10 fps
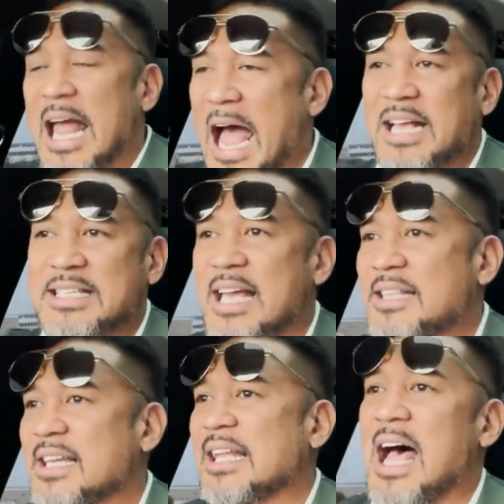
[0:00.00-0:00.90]

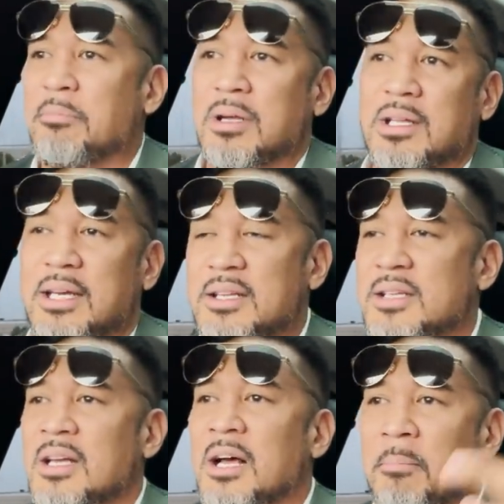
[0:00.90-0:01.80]
assets and liabilities.
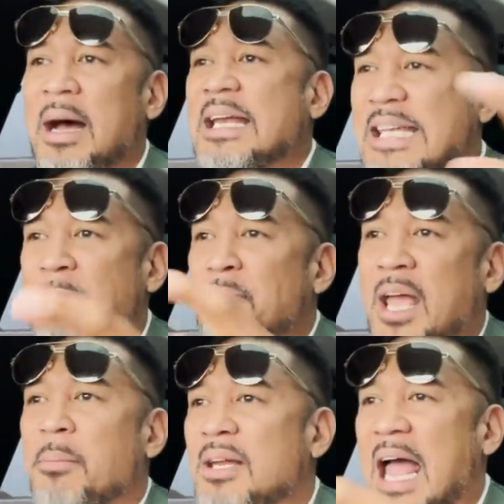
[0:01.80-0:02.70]
My net
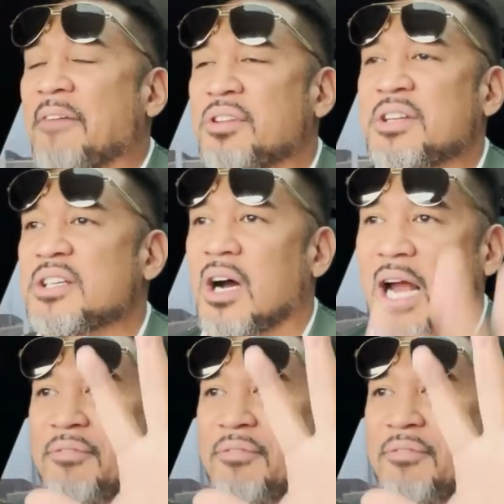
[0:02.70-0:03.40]
payment after this car,